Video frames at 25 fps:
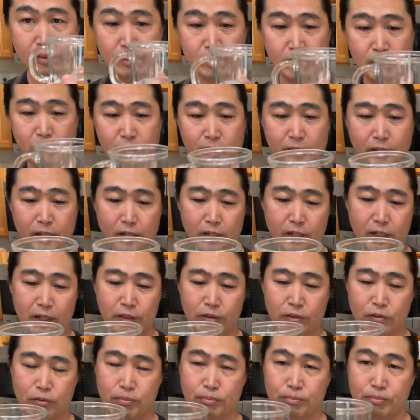And I like
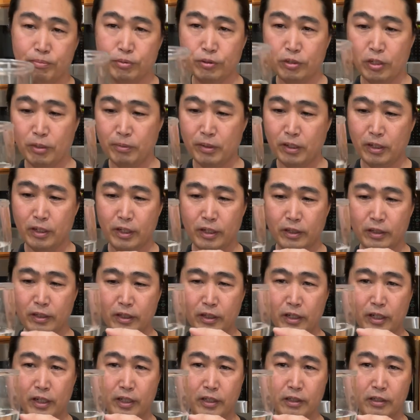to put up a kind of
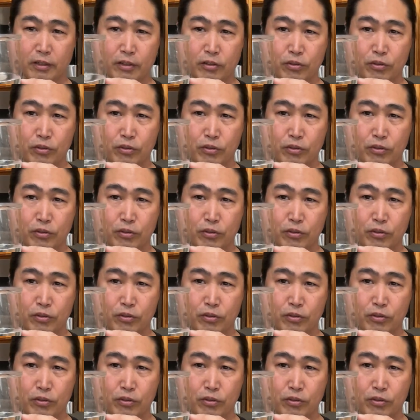like, you know,